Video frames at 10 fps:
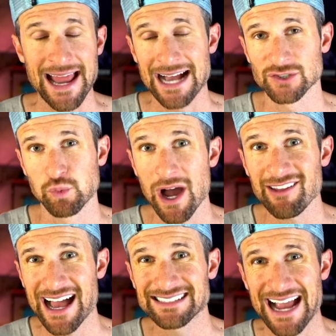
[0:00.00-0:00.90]
as well
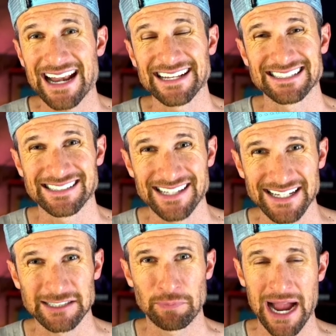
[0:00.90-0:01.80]
as adding
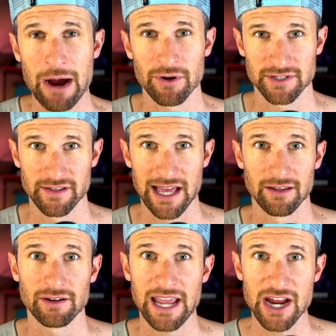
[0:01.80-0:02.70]
6 power to that
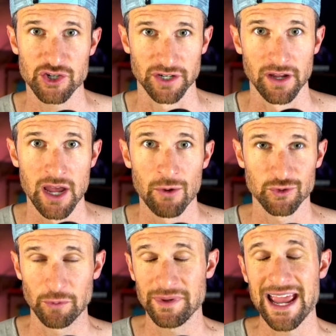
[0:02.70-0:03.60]
location,
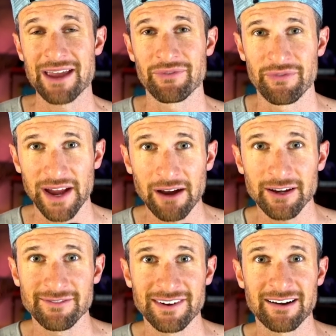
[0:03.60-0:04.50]
which would be a
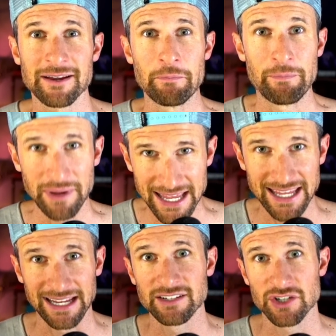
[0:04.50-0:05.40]
very, very
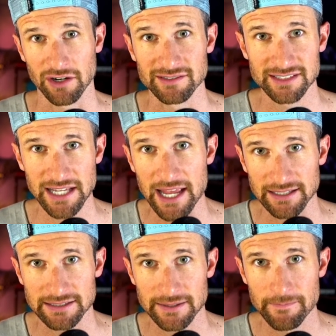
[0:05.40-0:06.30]
big turn
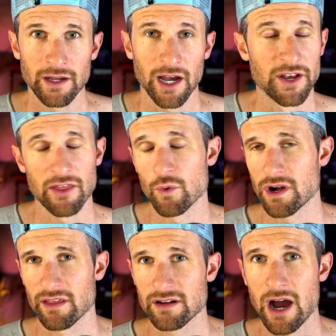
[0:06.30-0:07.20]
6. Another one
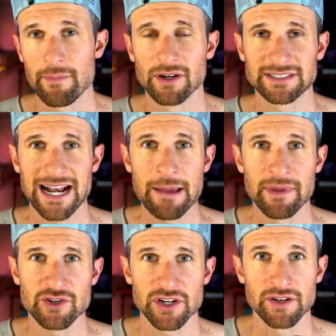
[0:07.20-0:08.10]
of the combos that I
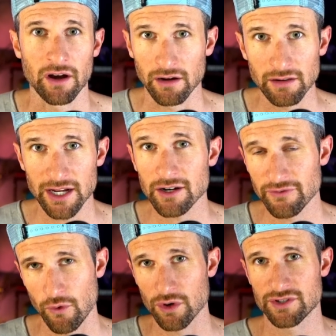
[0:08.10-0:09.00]
mentioned earlier
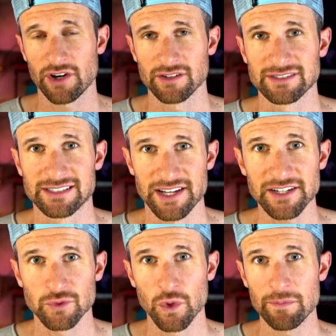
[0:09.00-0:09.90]
for turn
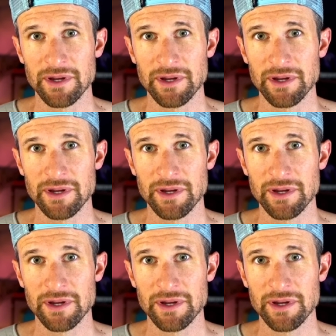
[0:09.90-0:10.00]
6 would be